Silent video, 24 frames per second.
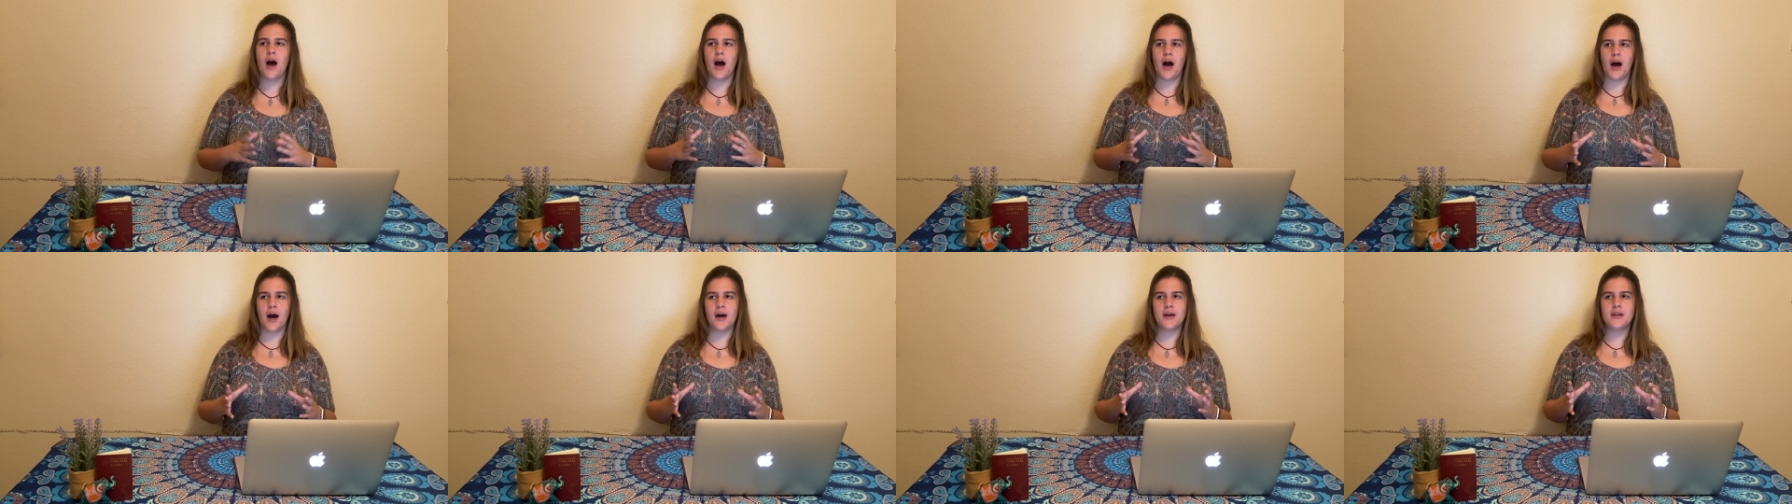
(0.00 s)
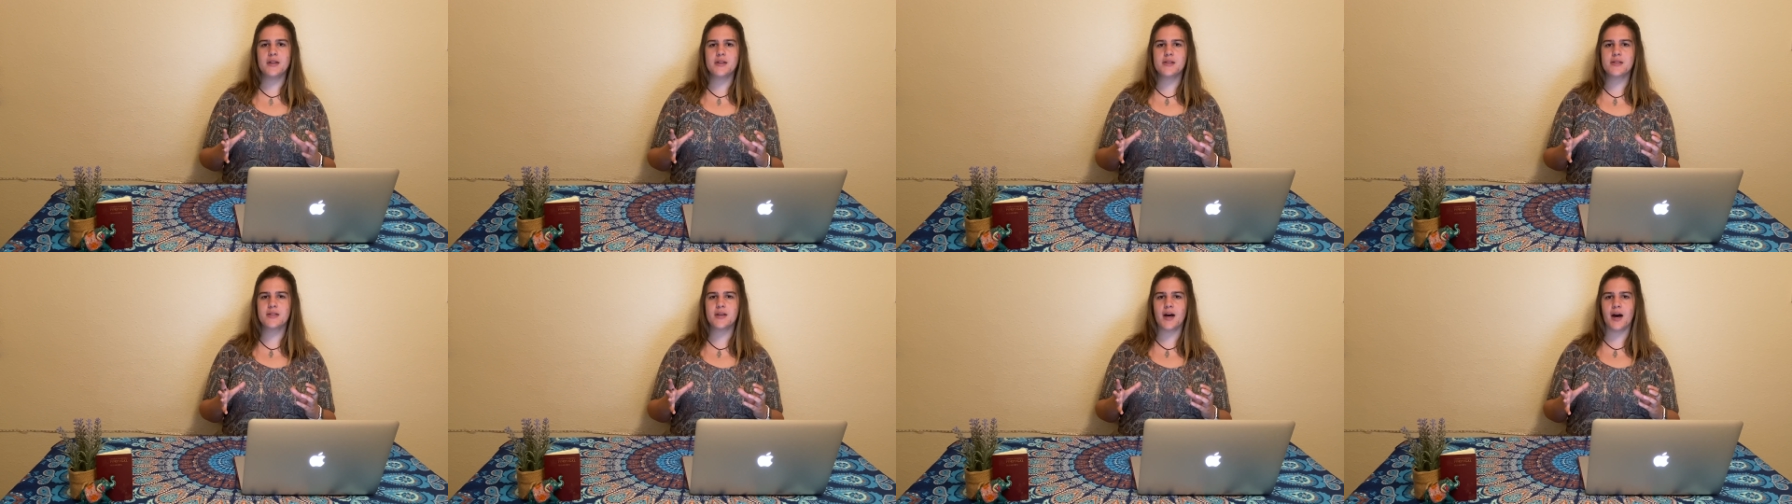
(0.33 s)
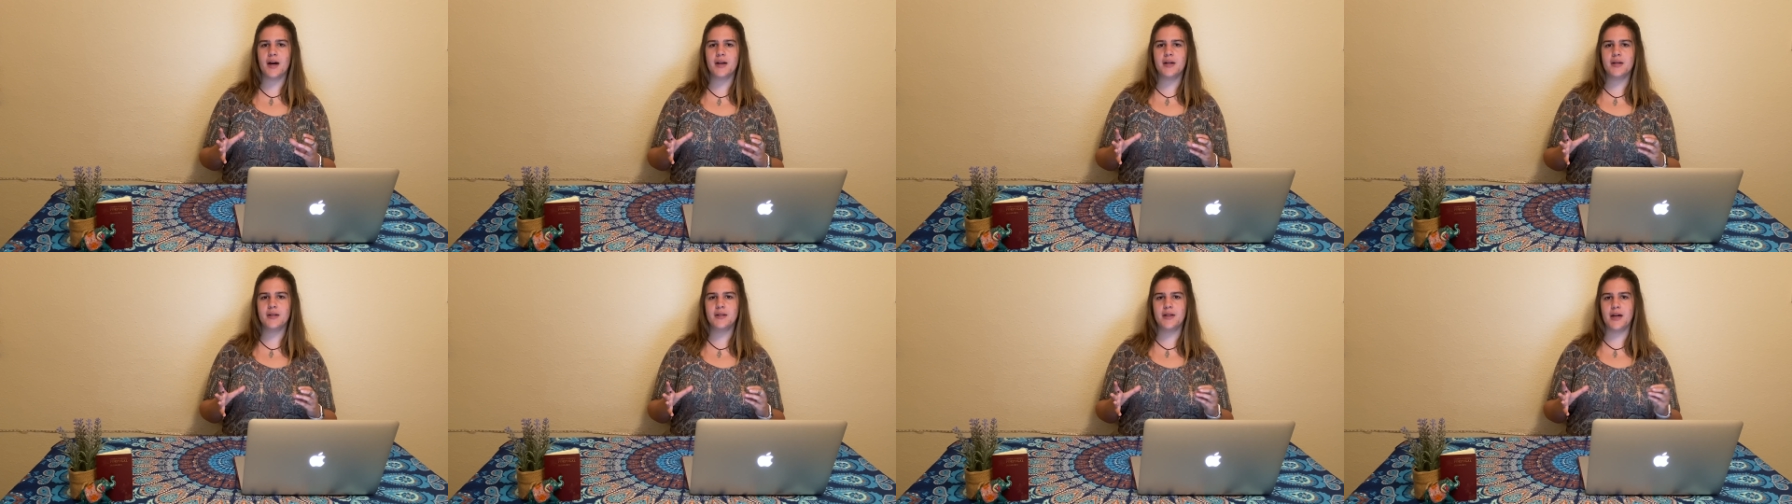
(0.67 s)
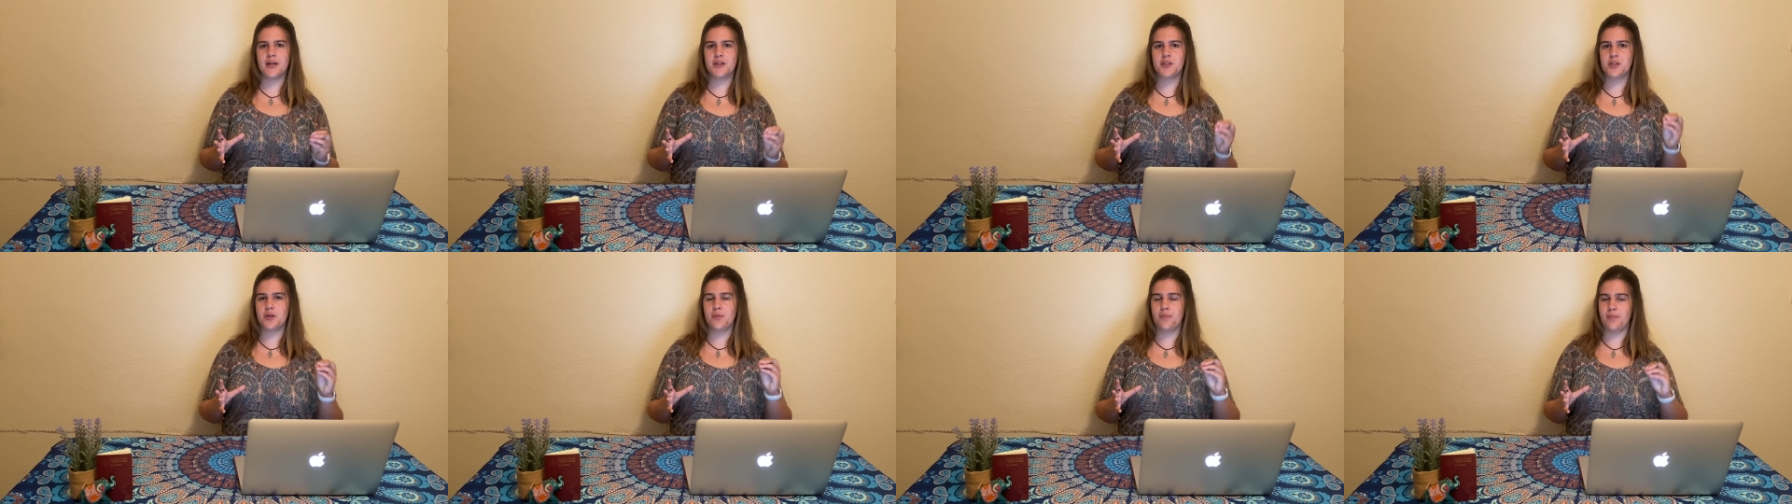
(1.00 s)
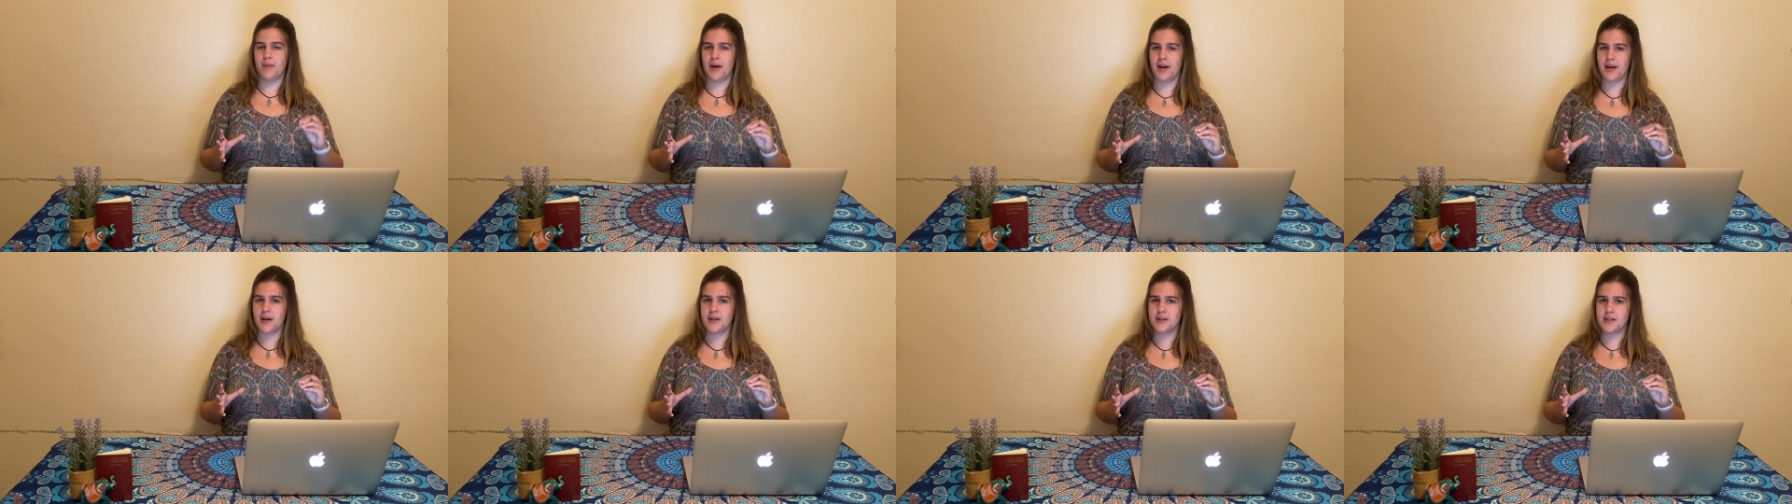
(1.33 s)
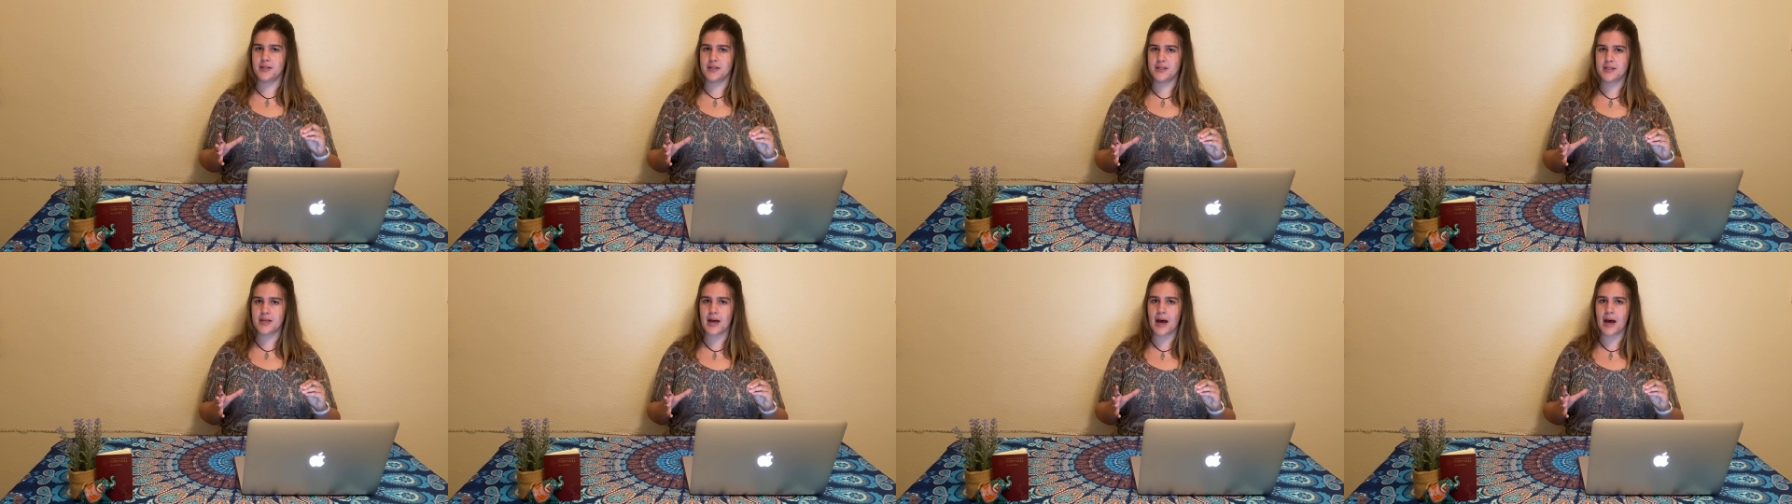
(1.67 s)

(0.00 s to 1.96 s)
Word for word: I decided that to make this